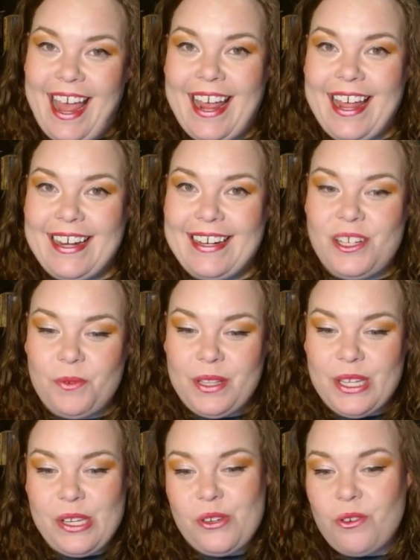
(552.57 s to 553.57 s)
And so
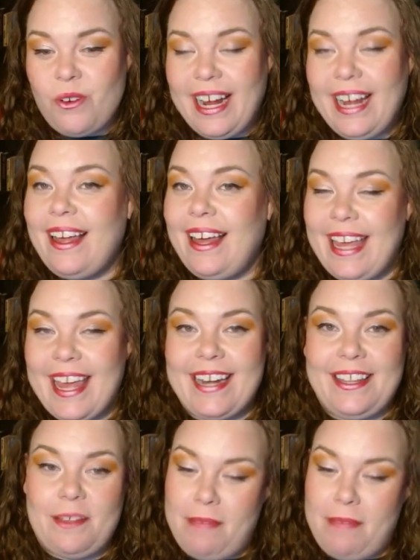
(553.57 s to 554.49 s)
with the story, again,